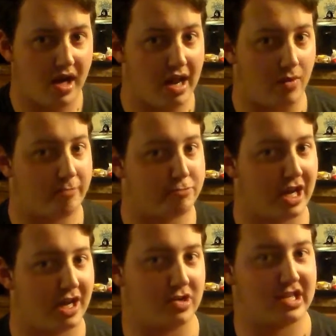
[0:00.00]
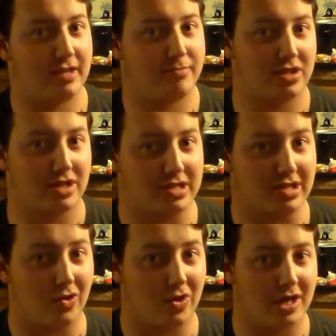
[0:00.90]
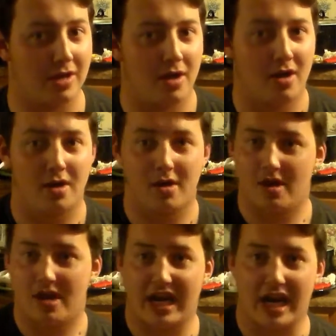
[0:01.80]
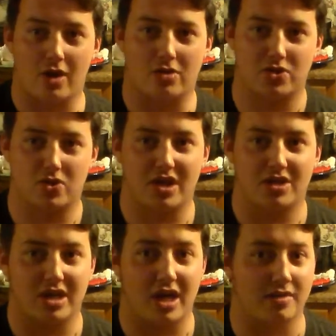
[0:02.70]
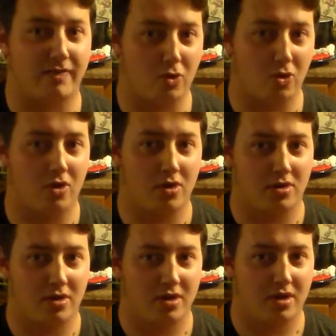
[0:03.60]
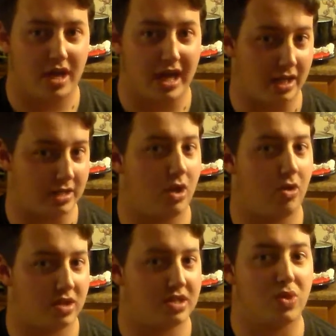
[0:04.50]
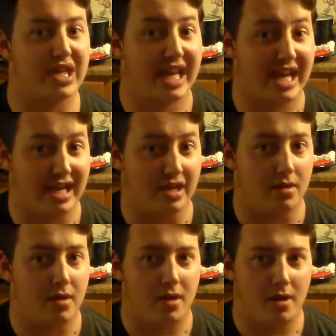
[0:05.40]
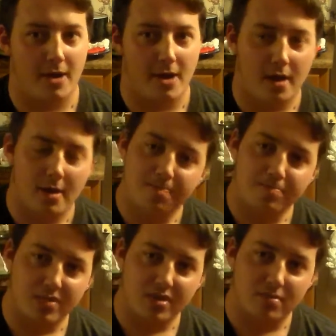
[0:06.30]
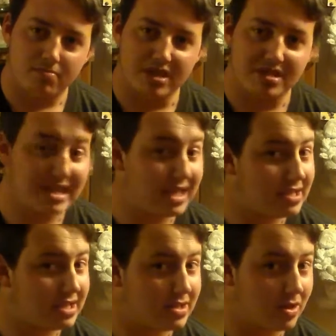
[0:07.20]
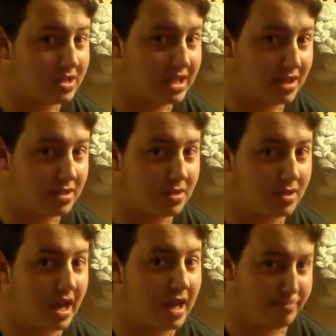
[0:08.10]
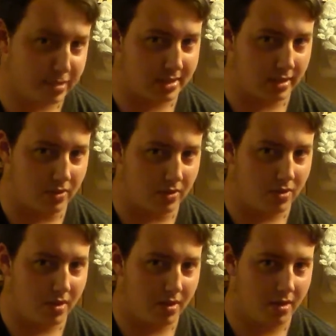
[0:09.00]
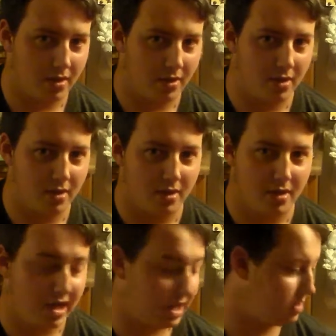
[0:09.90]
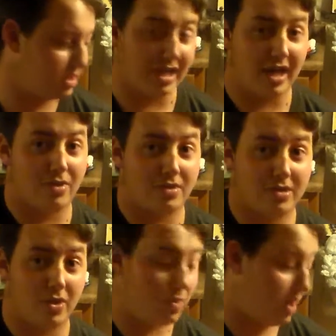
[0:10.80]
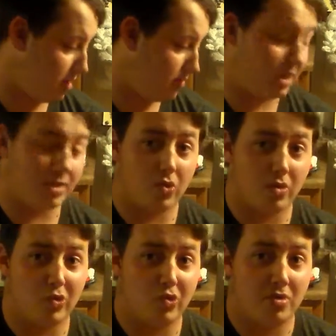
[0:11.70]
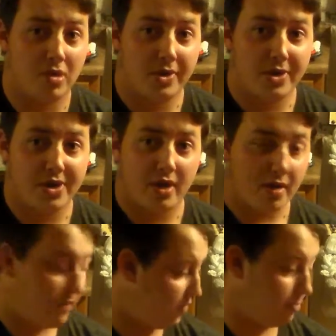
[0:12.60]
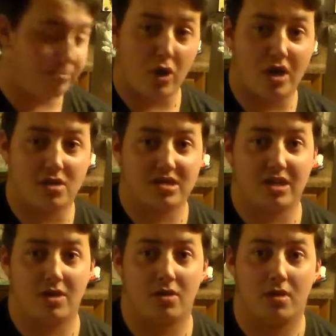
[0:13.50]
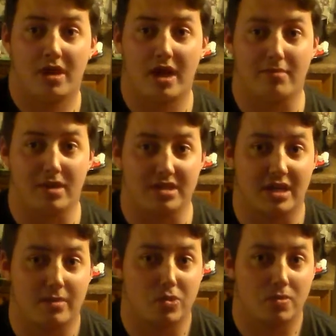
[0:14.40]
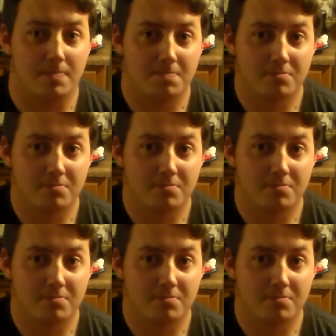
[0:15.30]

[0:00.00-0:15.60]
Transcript: And we plan on keeping this going and outstretched as far and as long as we can. But since it's our 10th episode, as you see, I don't have the normal food products here at my table.